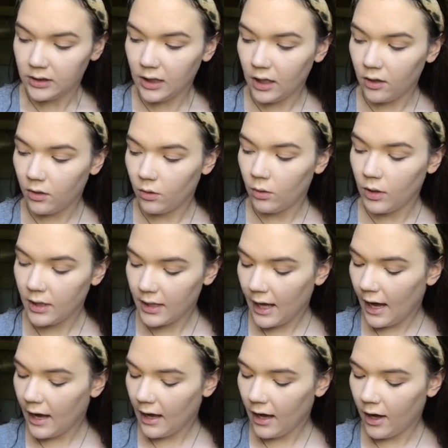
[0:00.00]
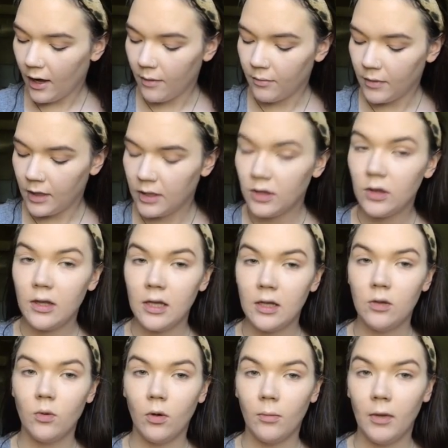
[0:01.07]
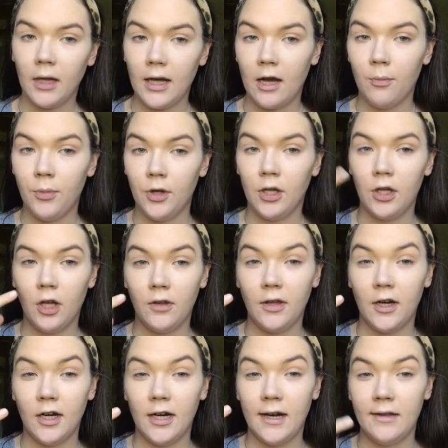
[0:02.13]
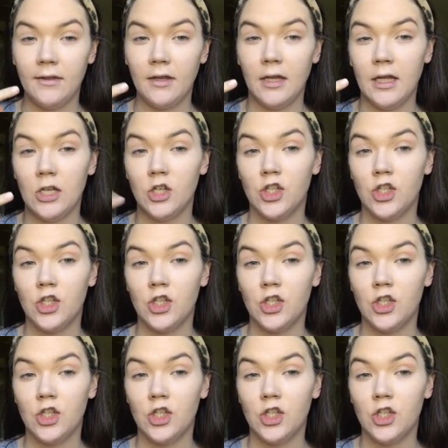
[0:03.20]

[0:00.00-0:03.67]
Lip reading: So yeah, and then normally I'll put it on there and the